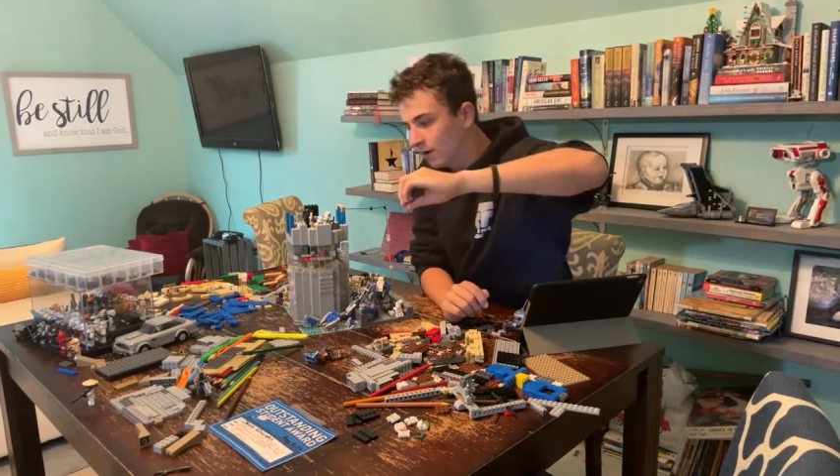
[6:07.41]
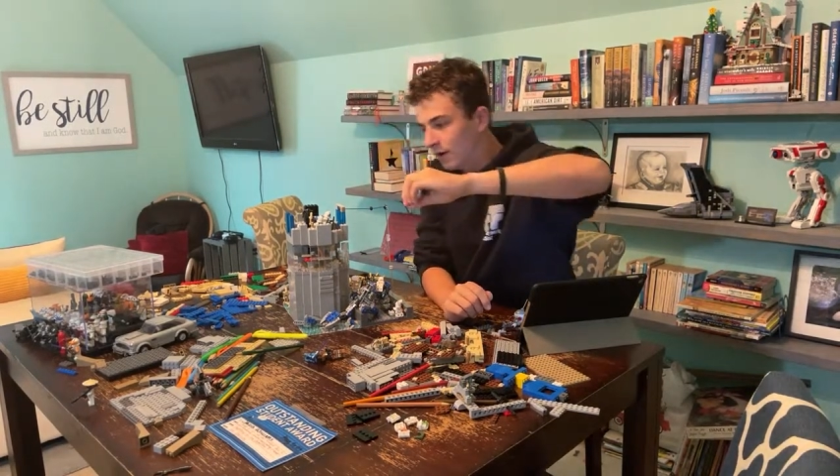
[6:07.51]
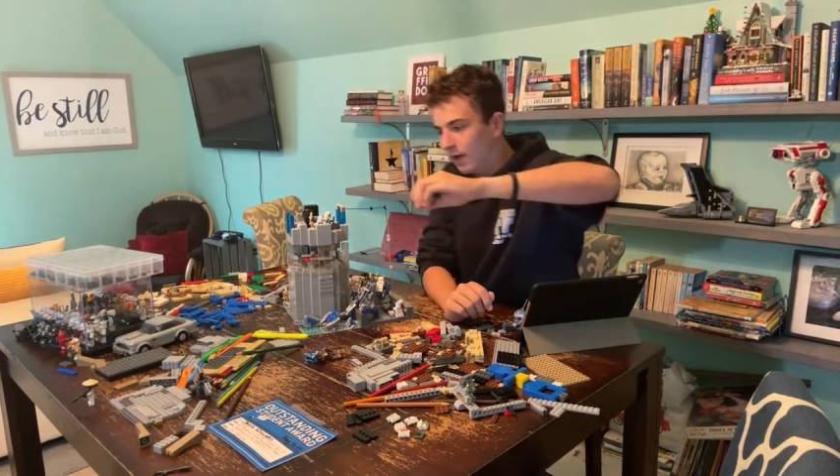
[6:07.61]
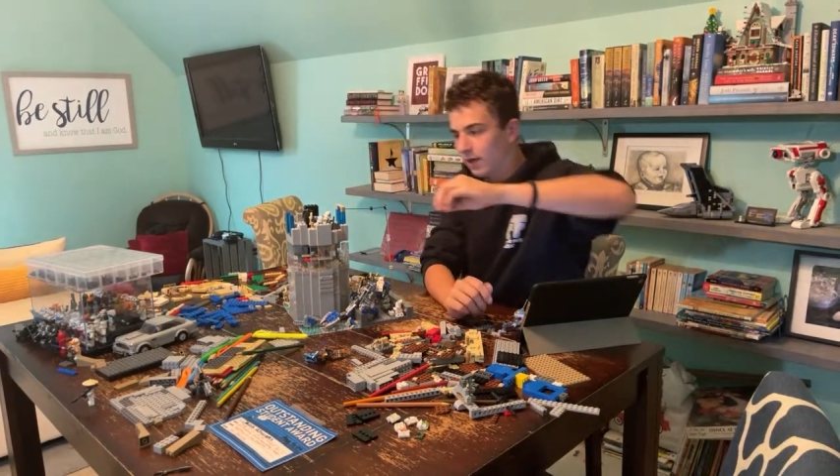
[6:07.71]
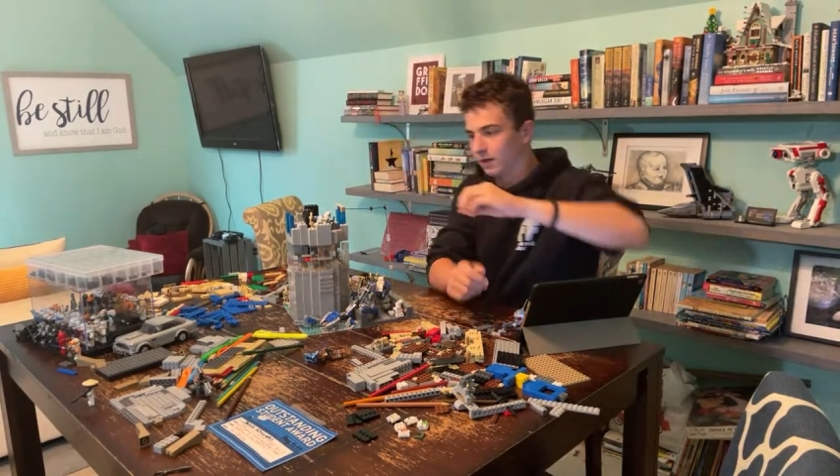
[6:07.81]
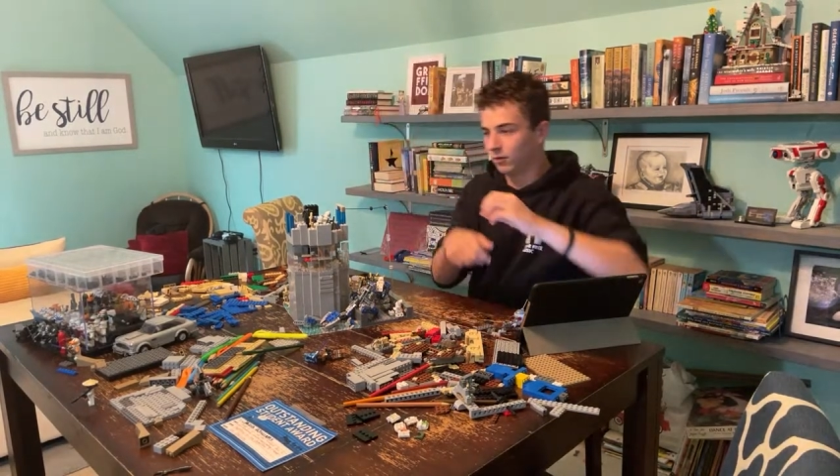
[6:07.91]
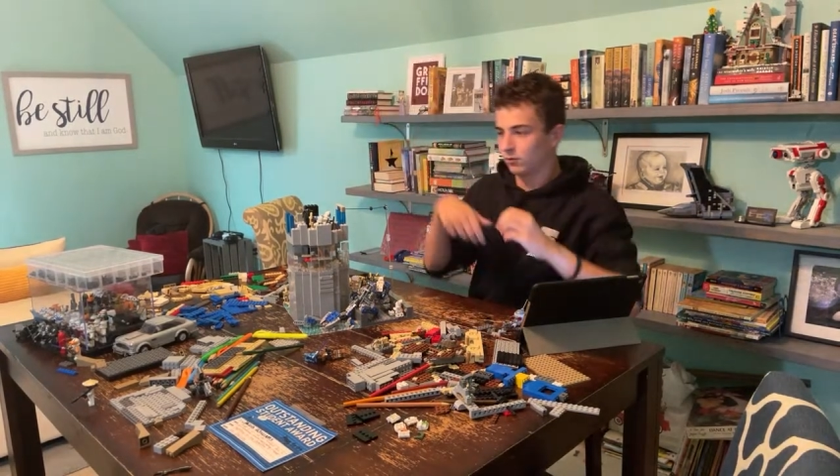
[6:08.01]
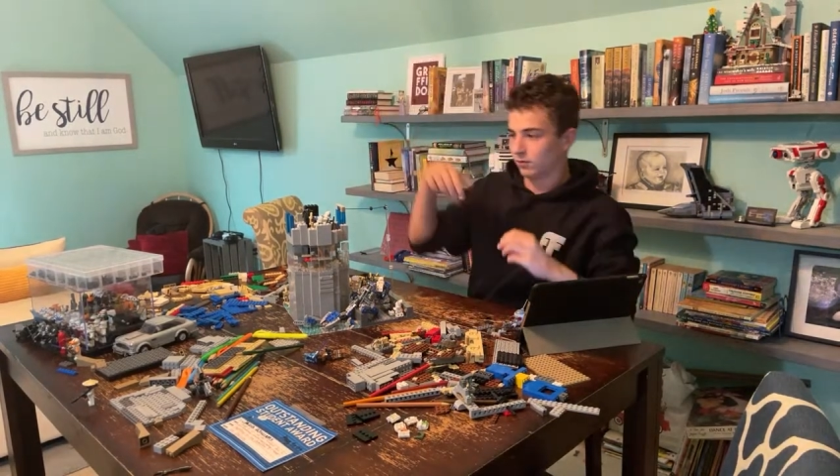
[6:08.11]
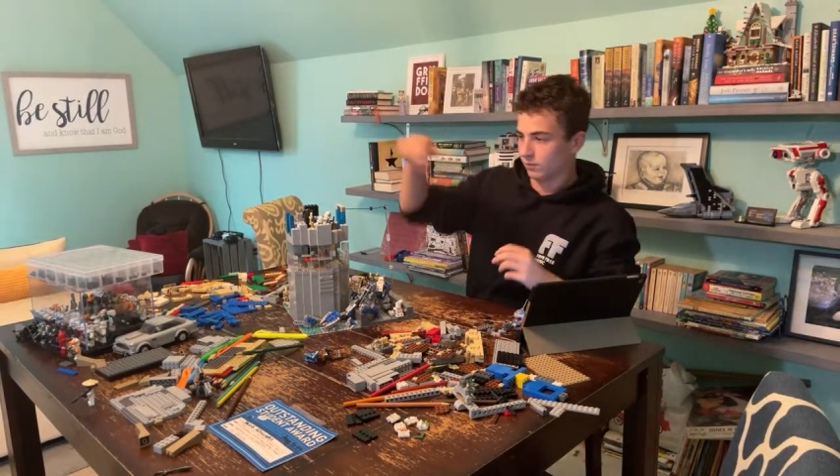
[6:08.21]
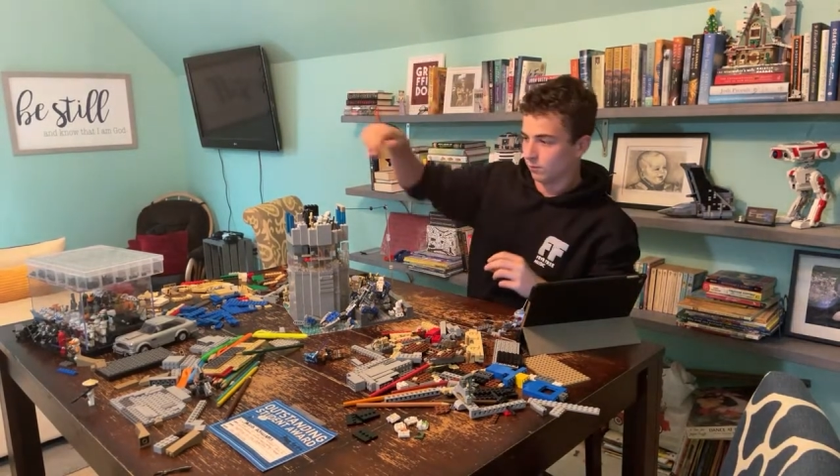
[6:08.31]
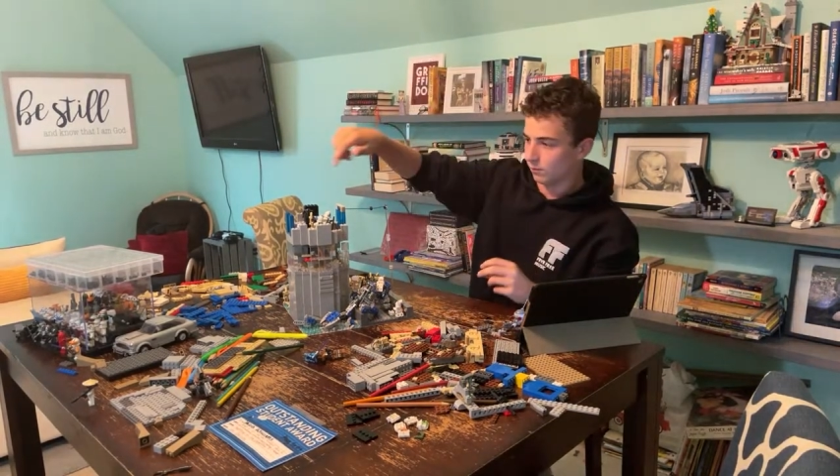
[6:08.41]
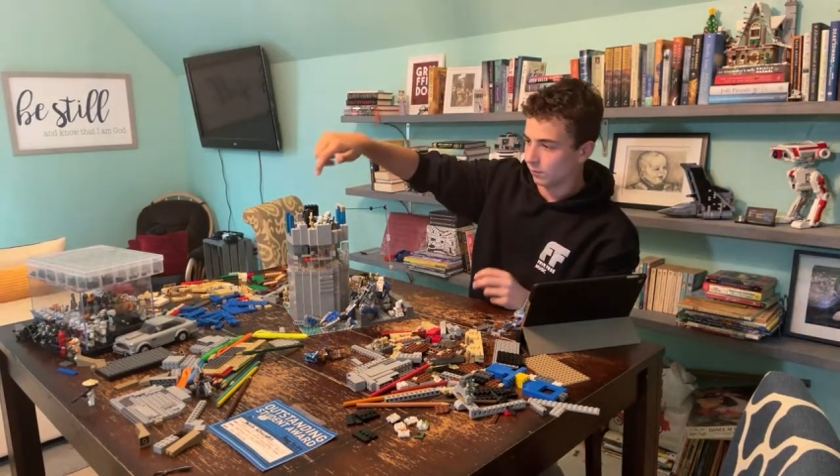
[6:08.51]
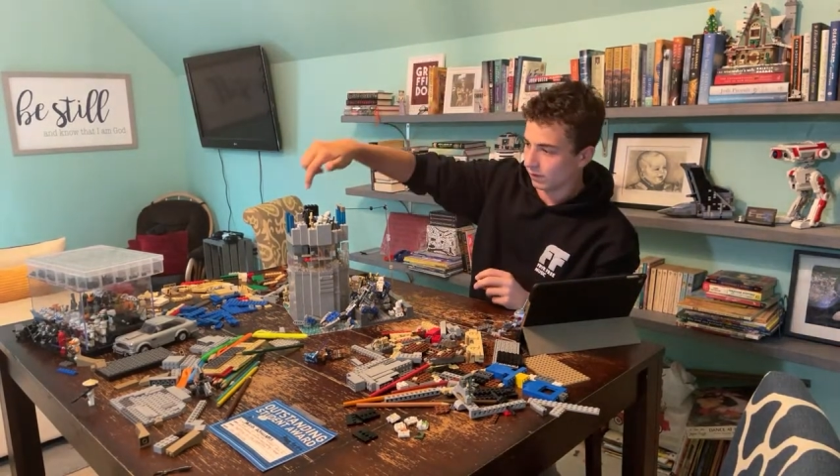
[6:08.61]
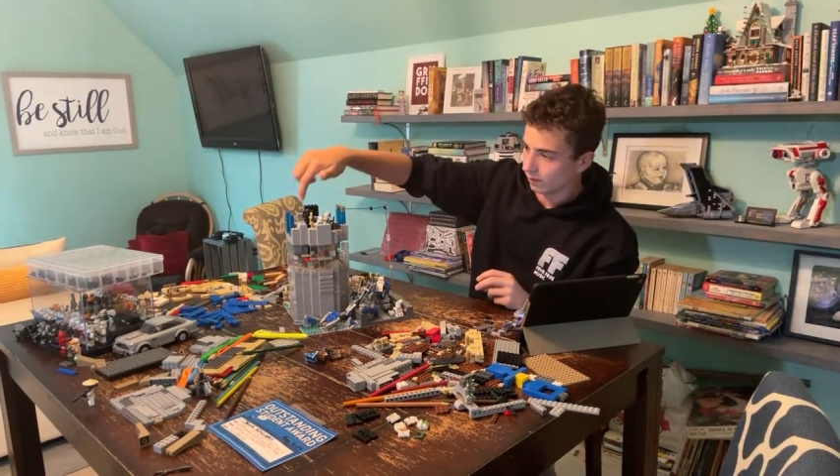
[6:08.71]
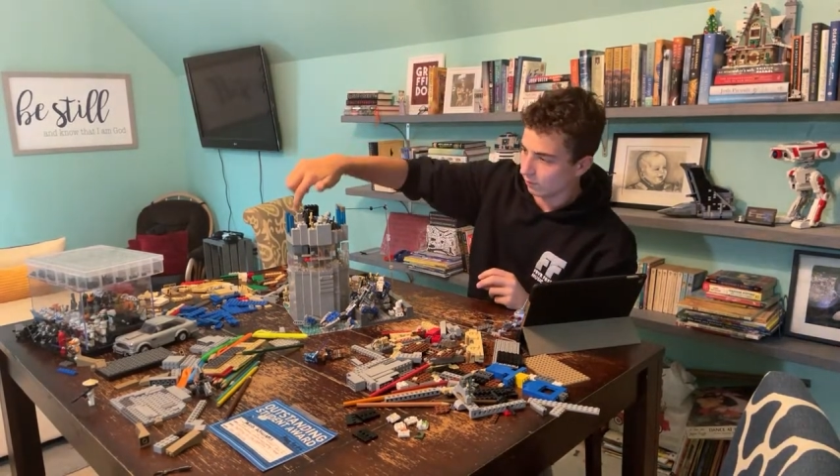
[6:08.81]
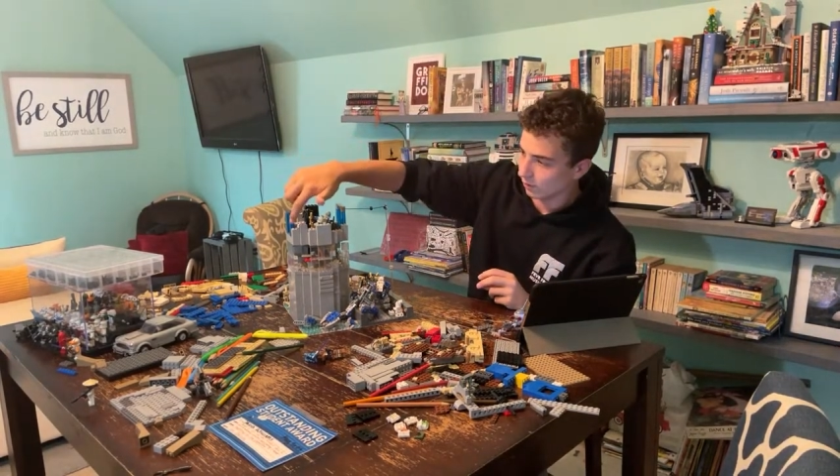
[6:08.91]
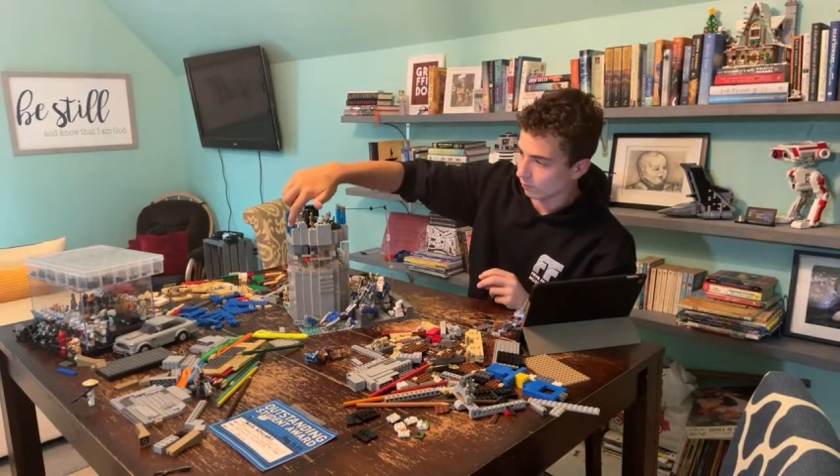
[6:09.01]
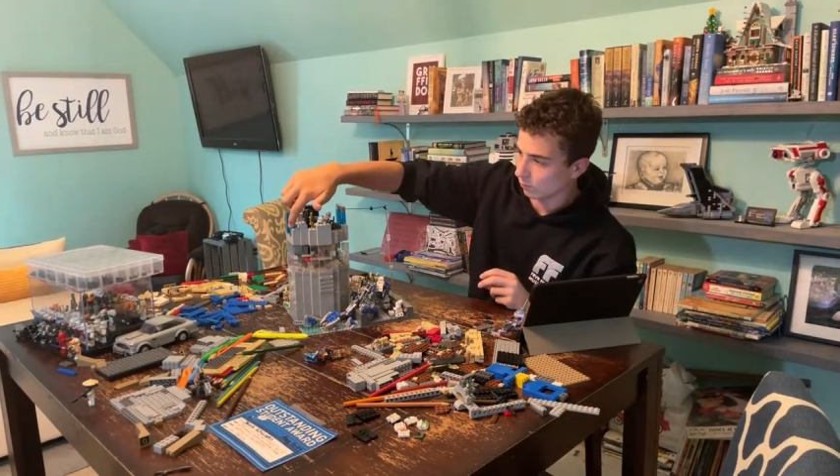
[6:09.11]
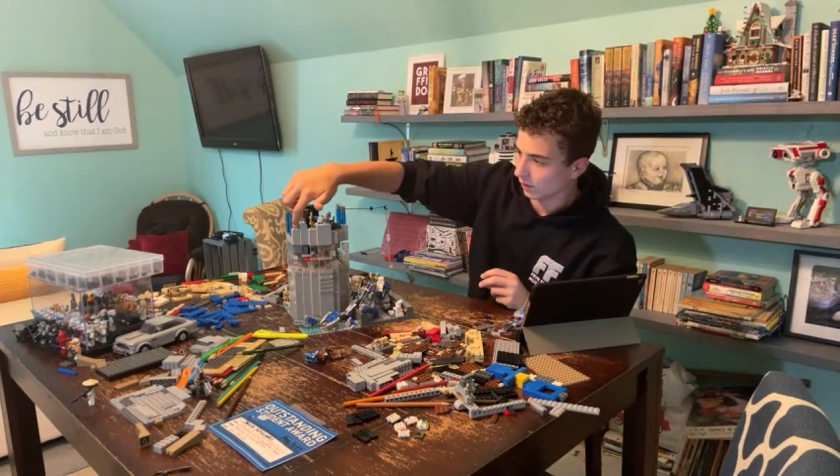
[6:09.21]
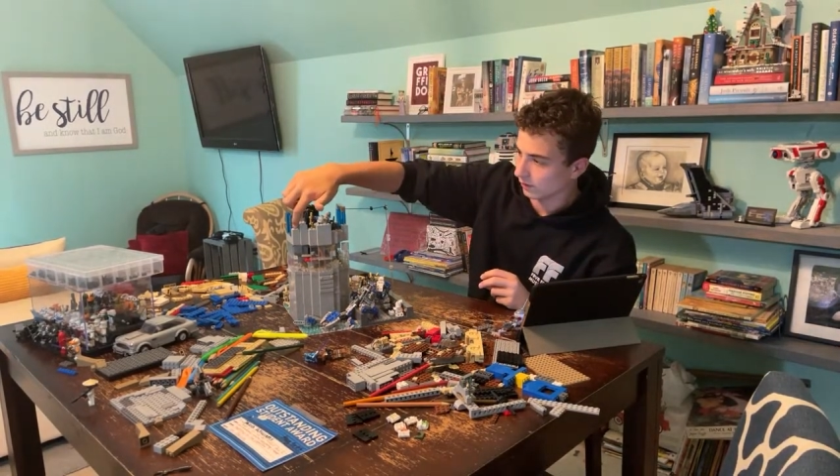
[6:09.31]
and whether I want to
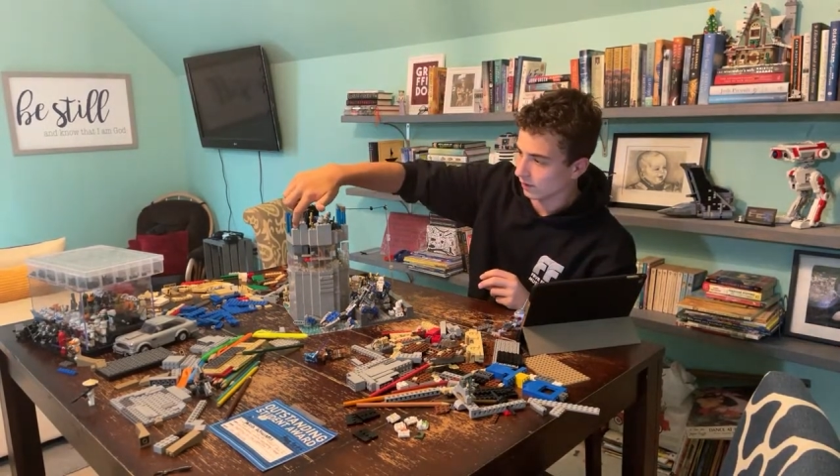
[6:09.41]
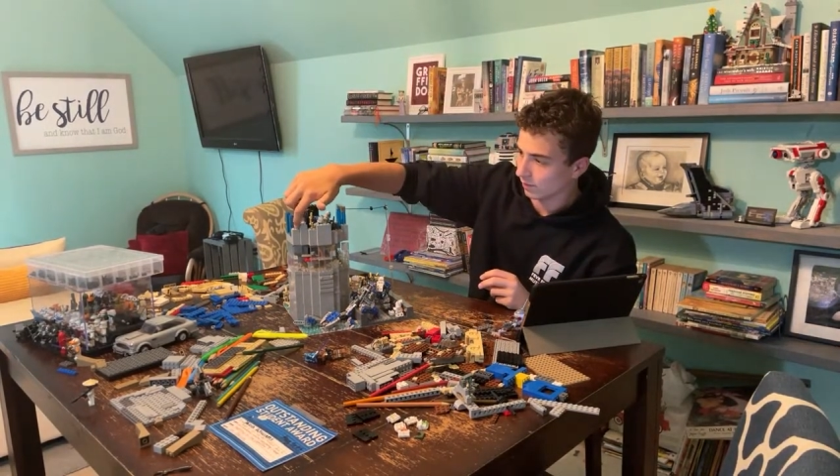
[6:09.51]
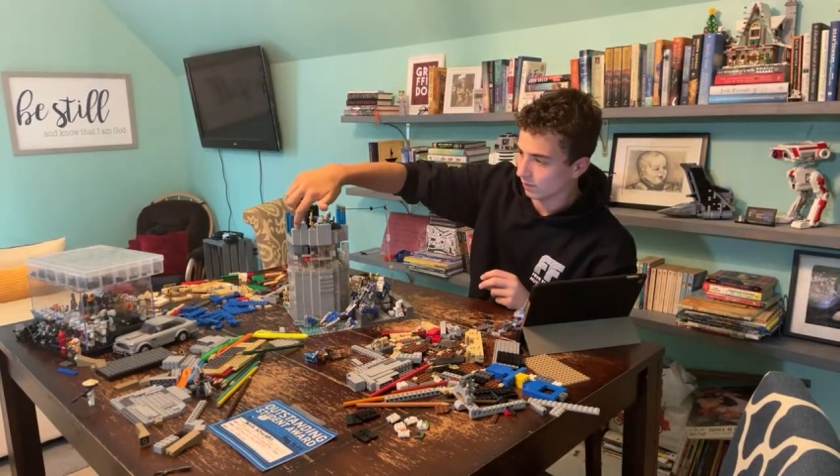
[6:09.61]
run them